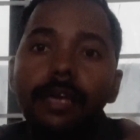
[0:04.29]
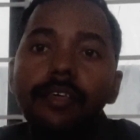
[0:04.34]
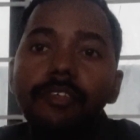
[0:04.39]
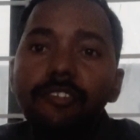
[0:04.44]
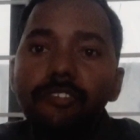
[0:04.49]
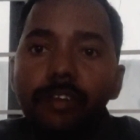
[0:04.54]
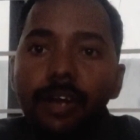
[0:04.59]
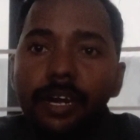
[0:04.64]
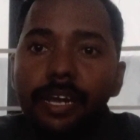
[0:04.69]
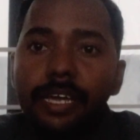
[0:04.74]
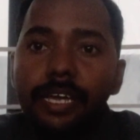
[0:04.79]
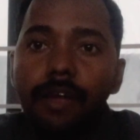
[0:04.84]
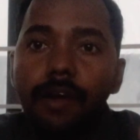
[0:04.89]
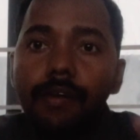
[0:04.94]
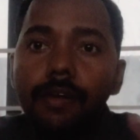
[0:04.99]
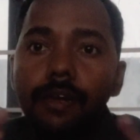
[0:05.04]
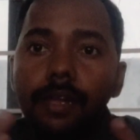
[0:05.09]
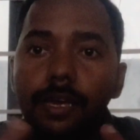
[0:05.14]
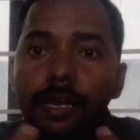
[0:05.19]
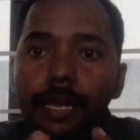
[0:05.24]
study
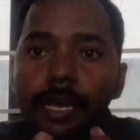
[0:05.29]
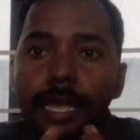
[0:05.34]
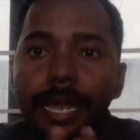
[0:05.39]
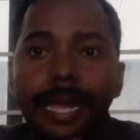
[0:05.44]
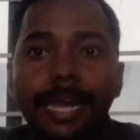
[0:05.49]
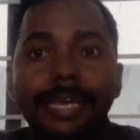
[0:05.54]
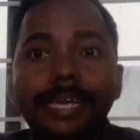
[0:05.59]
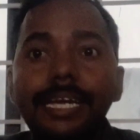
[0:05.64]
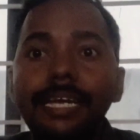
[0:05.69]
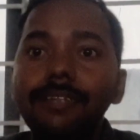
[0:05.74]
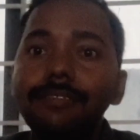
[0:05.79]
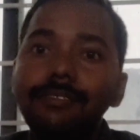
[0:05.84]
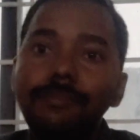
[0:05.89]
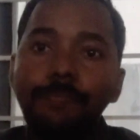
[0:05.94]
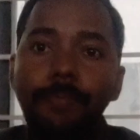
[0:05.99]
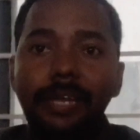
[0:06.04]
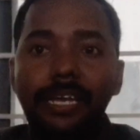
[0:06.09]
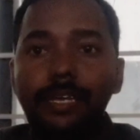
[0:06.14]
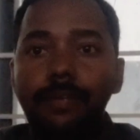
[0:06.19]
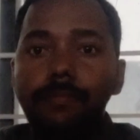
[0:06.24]
on helical
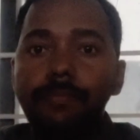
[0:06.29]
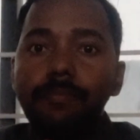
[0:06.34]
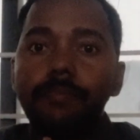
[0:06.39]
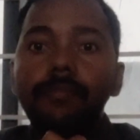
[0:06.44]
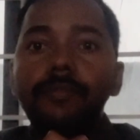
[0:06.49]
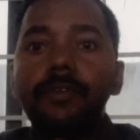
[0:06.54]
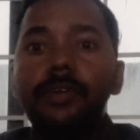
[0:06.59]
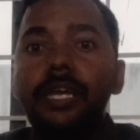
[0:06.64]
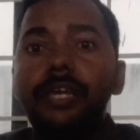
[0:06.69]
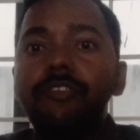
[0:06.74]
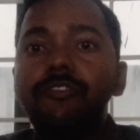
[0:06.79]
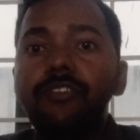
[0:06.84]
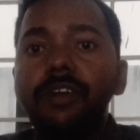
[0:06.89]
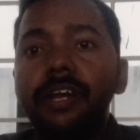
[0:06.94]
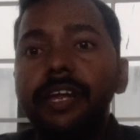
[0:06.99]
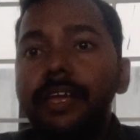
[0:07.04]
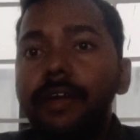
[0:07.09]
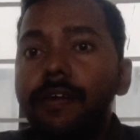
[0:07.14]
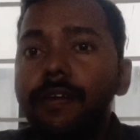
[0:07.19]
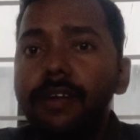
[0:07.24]
spring.
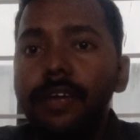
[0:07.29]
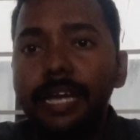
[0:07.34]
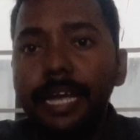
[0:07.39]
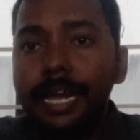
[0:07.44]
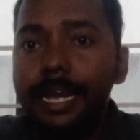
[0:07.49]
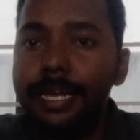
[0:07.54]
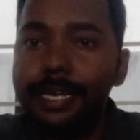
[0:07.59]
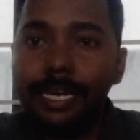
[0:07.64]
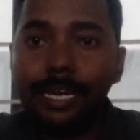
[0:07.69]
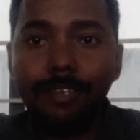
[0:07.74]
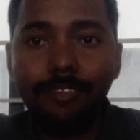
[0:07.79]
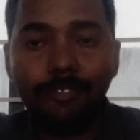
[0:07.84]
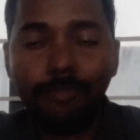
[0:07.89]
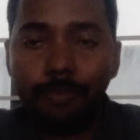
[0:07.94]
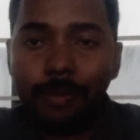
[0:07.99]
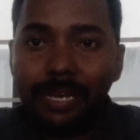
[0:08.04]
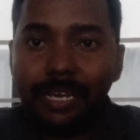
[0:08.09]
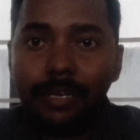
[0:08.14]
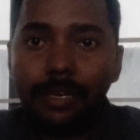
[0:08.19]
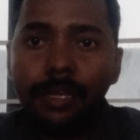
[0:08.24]
Study on helical
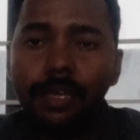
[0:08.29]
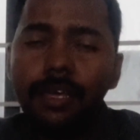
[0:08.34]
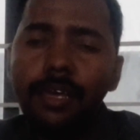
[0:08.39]
spring.